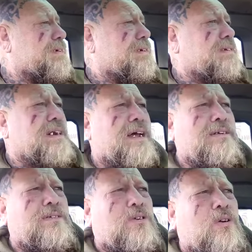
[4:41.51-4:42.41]
it's in the
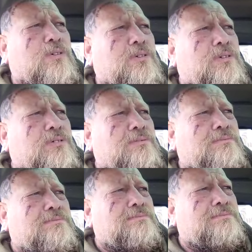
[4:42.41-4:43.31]
hand of the gods.
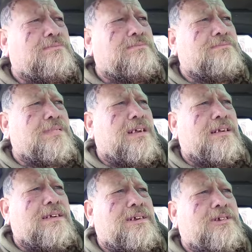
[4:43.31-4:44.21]

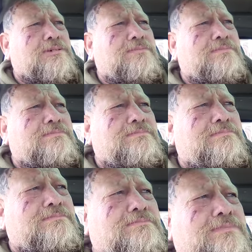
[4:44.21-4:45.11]
Um,
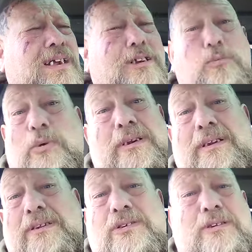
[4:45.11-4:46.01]
and Mother
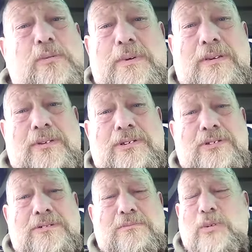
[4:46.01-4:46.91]
Nature, to be
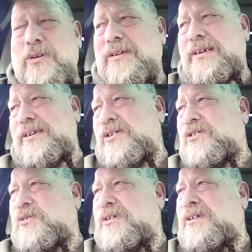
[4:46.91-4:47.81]
honest. Mother Nature's
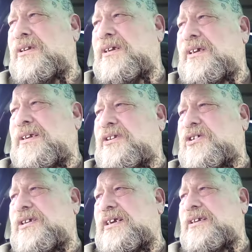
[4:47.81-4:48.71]
going to
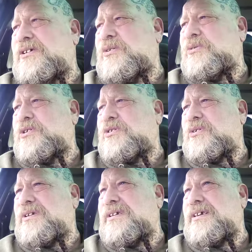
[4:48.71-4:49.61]
decide who she's
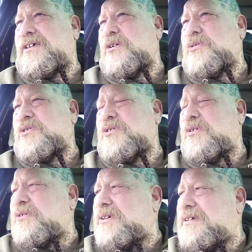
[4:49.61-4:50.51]
going to take, who she's not going